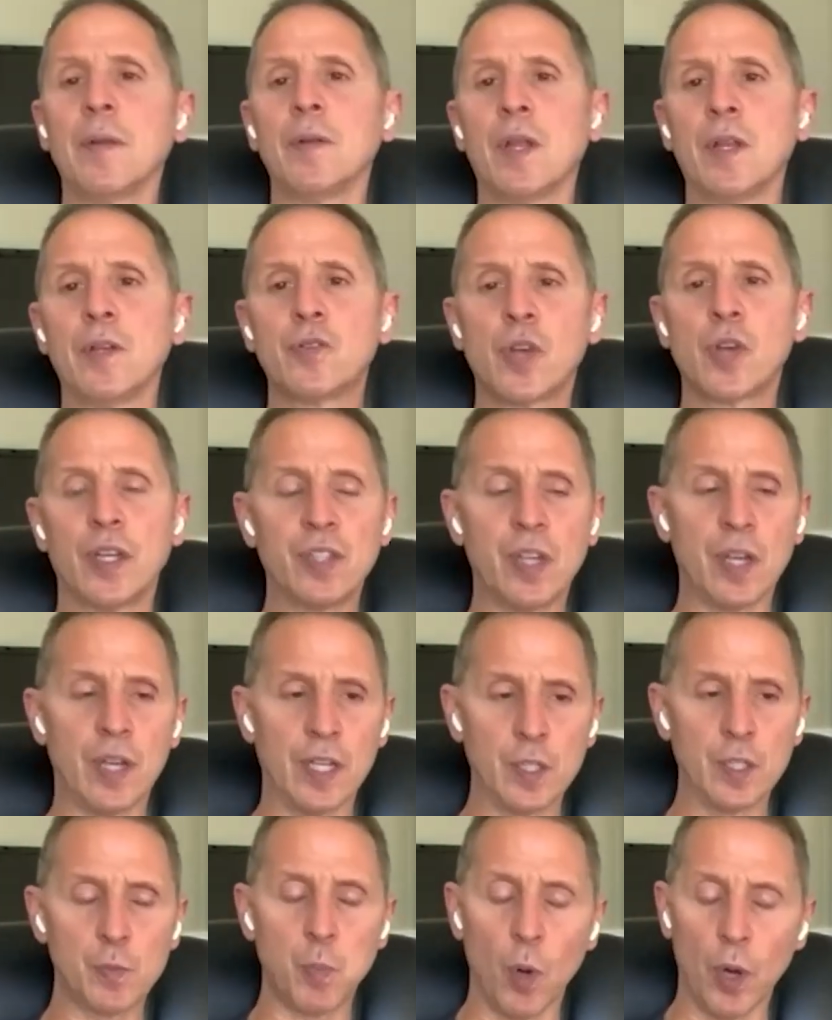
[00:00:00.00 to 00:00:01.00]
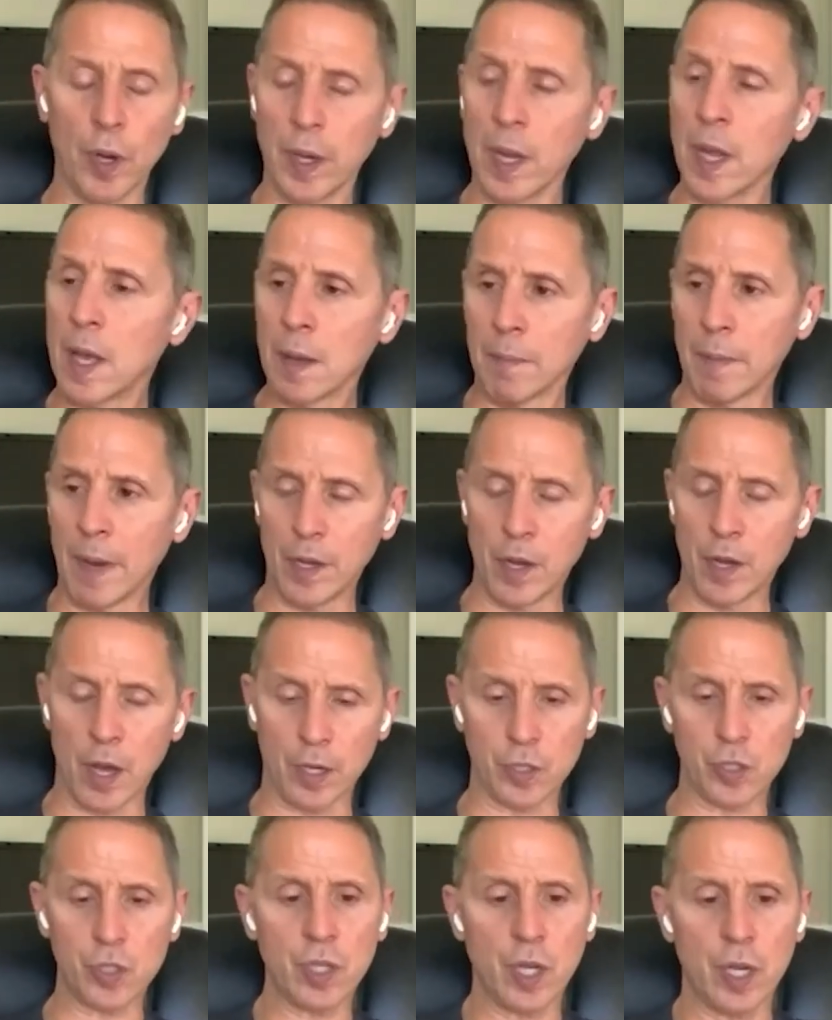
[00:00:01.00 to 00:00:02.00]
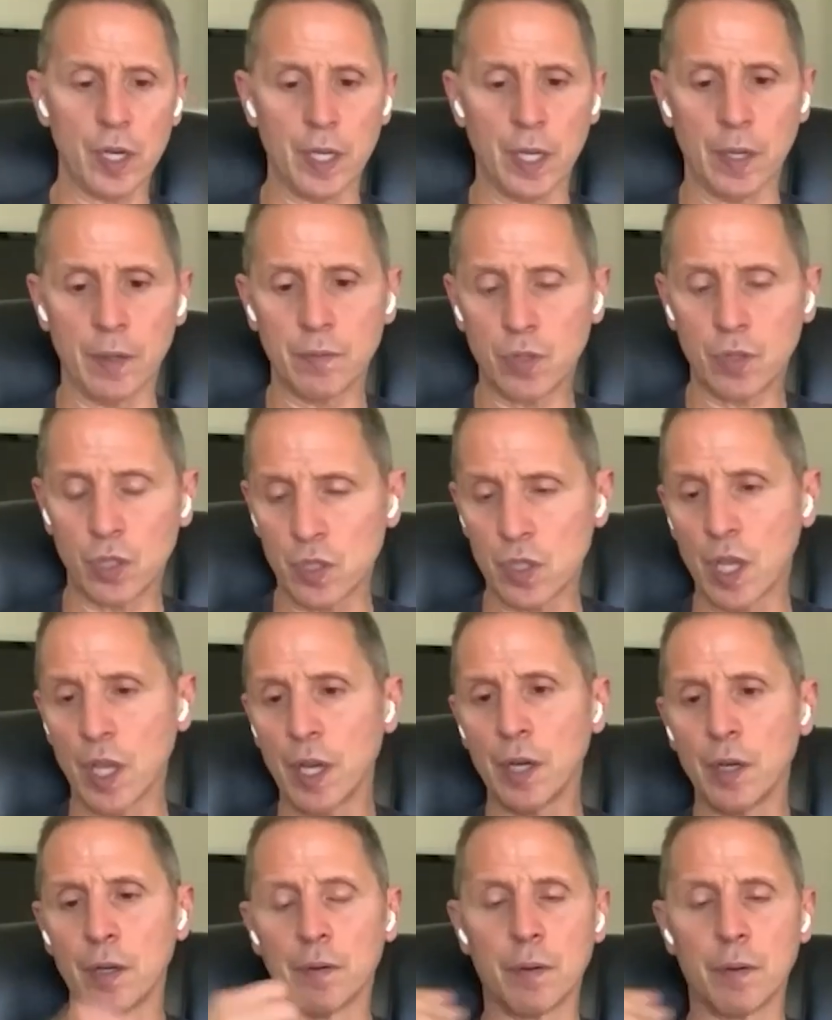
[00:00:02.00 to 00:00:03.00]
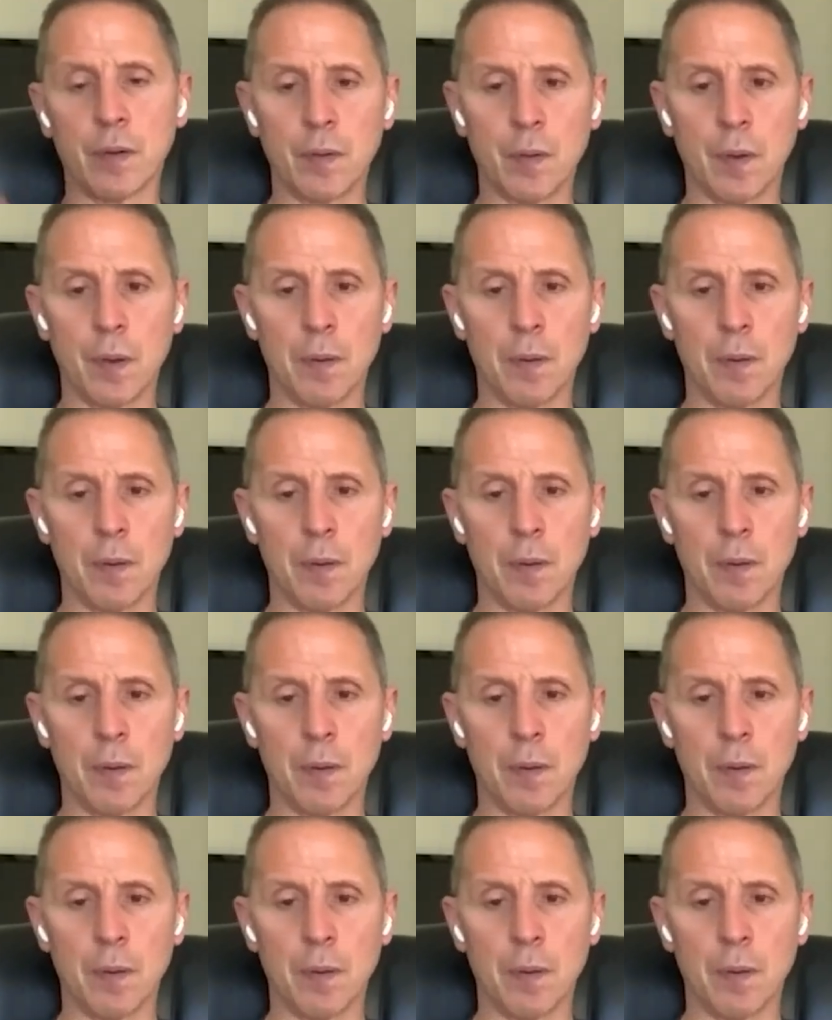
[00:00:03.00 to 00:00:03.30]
And, and, Tracy, to his point, my daughter's studying, she's getting her